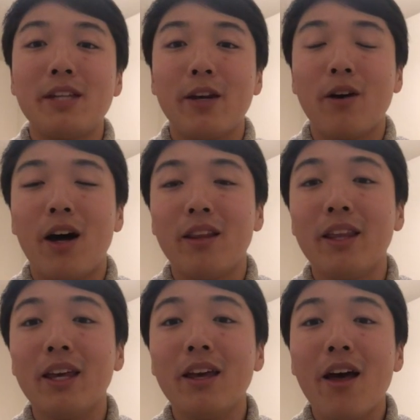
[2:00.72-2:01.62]
Daniel Han
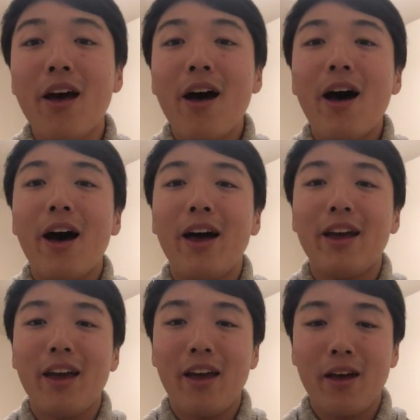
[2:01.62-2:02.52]
Lee.
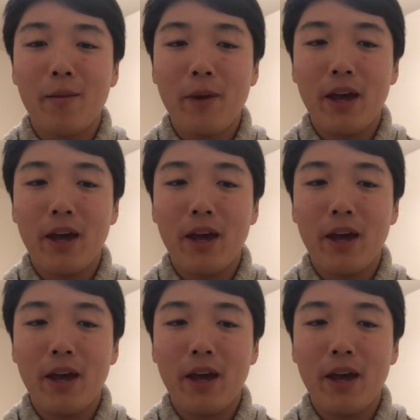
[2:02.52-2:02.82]
I am